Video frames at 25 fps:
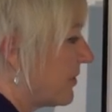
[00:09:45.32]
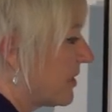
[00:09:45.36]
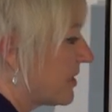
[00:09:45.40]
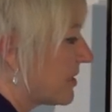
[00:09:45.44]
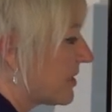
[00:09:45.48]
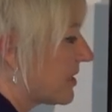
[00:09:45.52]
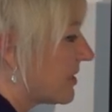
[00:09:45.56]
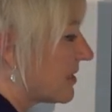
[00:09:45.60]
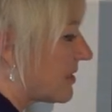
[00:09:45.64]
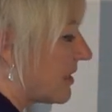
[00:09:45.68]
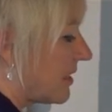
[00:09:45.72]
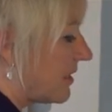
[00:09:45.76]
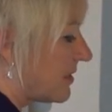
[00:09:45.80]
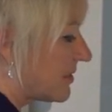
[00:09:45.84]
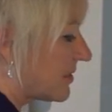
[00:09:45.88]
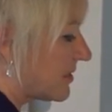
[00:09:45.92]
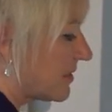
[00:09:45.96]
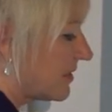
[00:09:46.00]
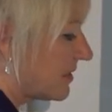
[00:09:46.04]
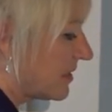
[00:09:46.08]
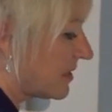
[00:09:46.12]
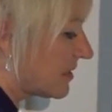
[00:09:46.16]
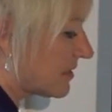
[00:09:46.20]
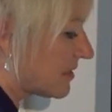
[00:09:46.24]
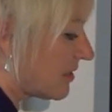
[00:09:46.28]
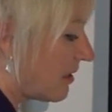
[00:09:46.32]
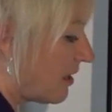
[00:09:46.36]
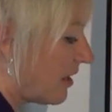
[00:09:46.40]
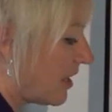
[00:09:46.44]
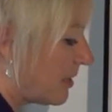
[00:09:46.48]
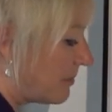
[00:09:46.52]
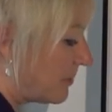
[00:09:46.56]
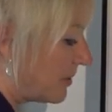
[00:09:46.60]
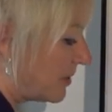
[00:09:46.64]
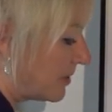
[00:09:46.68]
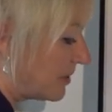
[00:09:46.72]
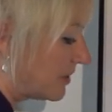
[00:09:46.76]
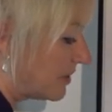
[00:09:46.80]
this is us, and this
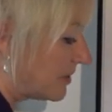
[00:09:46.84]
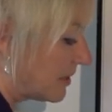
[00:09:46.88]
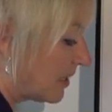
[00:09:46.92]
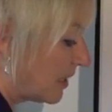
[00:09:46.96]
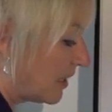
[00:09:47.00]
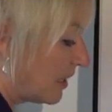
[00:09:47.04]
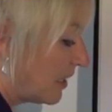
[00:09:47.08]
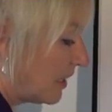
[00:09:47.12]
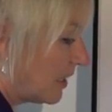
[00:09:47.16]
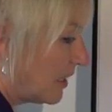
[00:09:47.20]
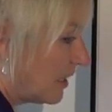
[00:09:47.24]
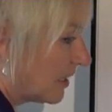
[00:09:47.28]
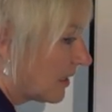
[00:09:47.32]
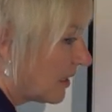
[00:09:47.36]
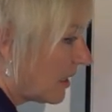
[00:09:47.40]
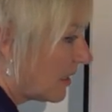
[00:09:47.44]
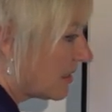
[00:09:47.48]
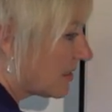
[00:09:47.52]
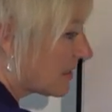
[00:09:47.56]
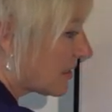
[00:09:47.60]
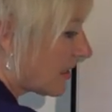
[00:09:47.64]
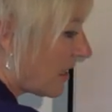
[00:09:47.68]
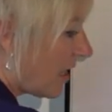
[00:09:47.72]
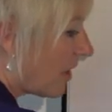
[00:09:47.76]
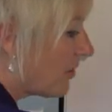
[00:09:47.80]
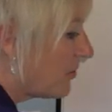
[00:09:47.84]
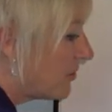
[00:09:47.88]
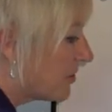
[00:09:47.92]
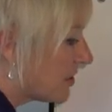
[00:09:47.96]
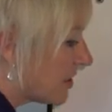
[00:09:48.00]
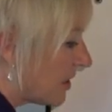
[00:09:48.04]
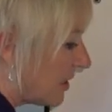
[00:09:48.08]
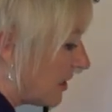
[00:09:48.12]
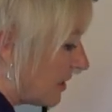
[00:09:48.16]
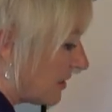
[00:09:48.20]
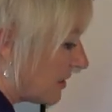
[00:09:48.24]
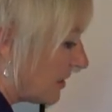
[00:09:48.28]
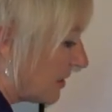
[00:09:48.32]
diamond gets
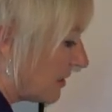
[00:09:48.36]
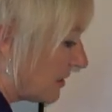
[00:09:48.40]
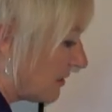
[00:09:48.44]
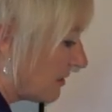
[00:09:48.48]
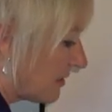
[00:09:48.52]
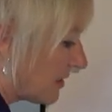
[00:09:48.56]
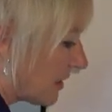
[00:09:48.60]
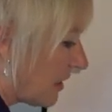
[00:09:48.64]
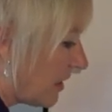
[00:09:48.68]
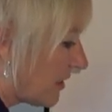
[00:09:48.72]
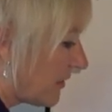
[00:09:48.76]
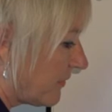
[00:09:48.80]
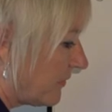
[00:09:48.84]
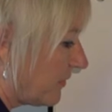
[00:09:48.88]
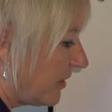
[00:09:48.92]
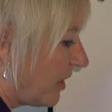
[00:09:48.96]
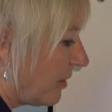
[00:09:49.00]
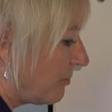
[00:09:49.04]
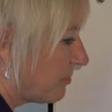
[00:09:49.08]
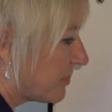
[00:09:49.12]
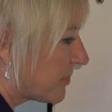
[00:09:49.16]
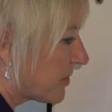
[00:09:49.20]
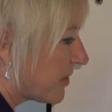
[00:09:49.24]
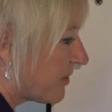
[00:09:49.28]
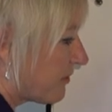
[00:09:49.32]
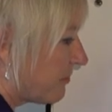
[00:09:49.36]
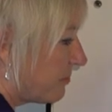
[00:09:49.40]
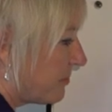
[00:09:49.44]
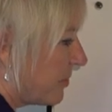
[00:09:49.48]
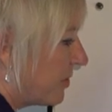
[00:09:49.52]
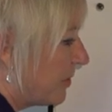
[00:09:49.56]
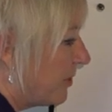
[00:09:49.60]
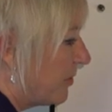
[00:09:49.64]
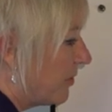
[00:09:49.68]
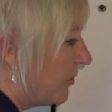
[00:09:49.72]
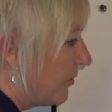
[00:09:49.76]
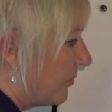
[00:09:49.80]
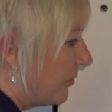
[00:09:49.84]
coated in kind of lumps of
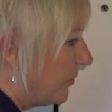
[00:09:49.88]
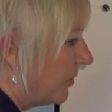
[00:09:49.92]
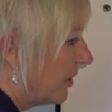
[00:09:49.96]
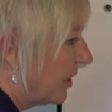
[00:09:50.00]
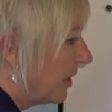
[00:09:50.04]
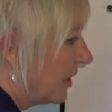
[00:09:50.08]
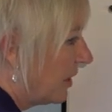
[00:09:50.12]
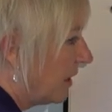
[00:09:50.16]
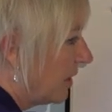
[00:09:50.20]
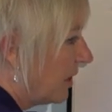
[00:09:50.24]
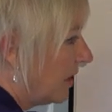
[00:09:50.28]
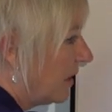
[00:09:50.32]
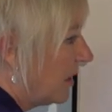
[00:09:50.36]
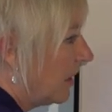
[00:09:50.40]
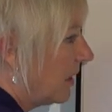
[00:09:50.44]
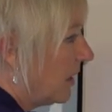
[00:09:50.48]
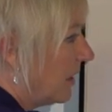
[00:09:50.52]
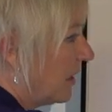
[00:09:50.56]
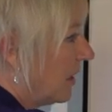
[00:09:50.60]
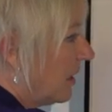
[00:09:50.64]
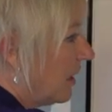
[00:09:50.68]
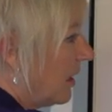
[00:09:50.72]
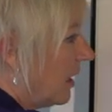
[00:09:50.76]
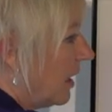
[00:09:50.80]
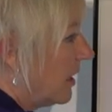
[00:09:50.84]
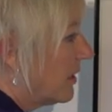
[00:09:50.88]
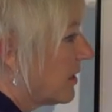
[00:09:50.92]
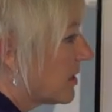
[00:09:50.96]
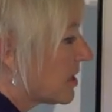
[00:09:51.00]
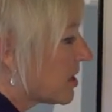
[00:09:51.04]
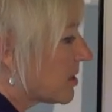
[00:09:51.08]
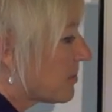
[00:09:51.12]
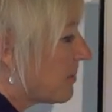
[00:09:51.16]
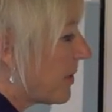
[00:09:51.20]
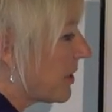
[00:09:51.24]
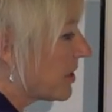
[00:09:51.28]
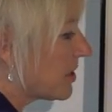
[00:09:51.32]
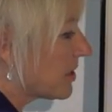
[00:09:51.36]
poo. And
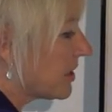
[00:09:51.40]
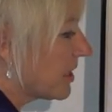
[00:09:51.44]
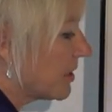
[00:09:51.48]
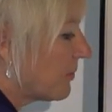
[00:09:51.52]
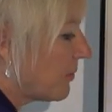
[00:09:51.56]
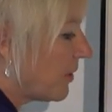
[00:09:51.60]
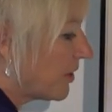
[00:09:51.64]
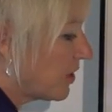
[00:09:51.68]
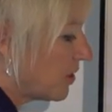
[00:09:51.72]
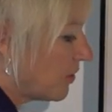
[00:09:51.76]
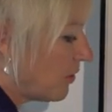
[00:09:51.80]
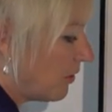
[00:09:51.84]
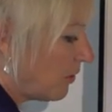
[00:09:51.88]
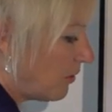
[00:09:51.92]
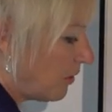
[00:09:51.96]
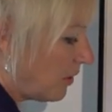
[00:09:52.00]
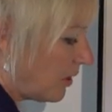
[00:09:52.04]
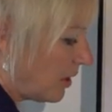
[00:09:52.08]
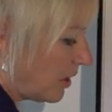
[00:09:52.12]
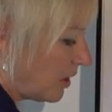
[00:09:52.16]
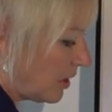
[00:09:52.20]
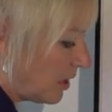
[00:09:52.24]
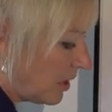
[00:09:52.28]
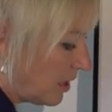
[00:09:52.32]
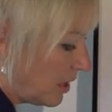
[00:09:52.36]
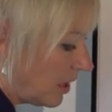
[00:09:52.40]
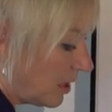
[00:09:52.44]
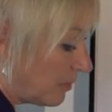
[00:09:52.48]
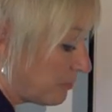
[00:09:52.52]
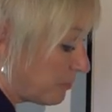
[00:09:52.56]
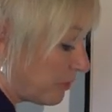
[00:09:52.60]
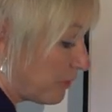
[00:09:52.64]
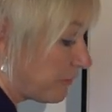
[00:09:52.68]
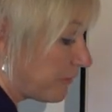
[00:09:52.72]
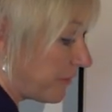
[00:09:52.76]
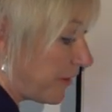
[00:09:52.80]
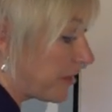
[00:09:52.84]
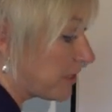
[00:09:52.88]
especially when you're a, a
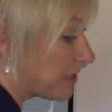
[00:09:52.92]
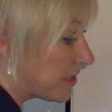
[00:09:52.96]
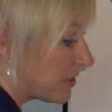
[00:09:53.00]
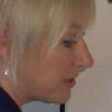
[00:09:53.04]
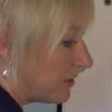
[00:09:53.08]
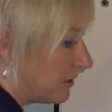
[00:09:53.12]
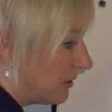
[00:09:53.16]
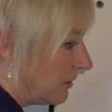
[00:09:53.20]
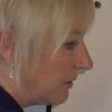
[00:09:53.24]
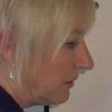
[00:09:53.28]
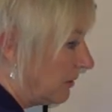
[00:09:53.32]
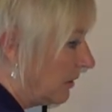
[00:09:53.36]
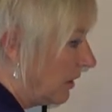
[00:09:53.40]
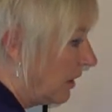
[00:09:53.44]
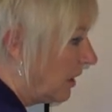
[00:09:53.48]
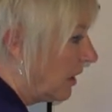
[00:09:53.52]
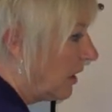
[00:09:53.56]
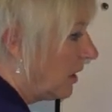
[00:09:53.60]
professional,